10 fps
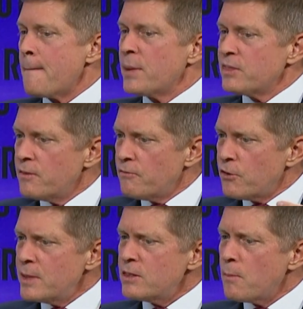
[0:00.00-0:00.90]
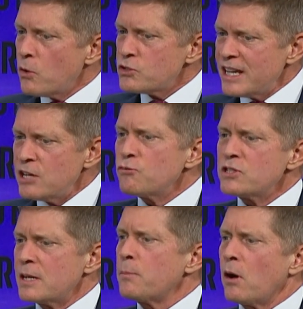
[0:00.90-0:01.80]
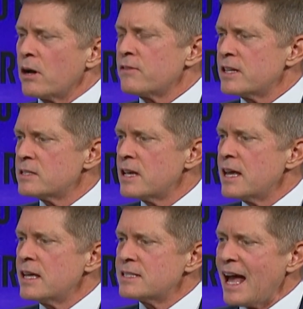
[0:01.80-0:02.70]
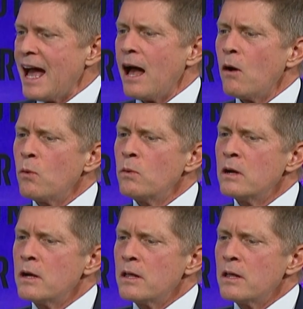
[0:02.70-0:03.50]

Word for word: but for me, the most interesting part of this is how